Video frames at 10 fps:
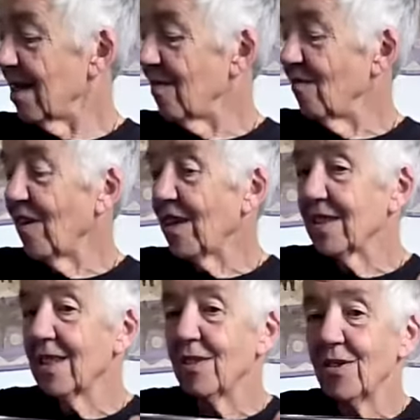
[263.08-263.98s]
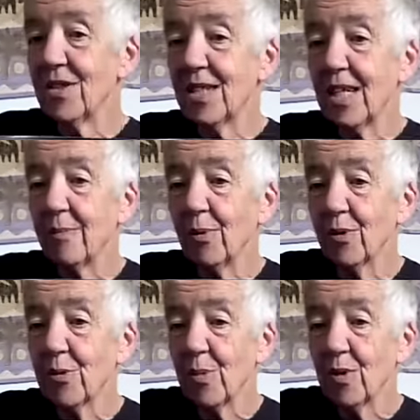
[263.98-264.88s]
in fact, the
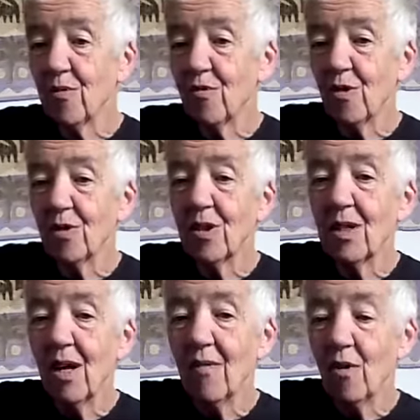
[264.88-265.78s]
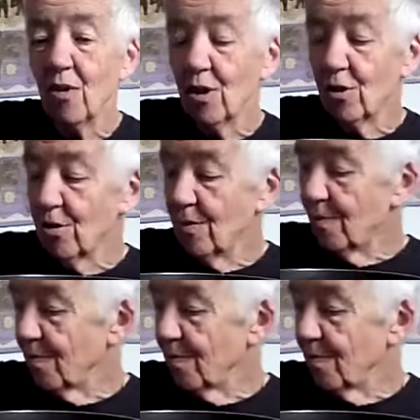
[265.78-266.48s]
tablespoonful of oil.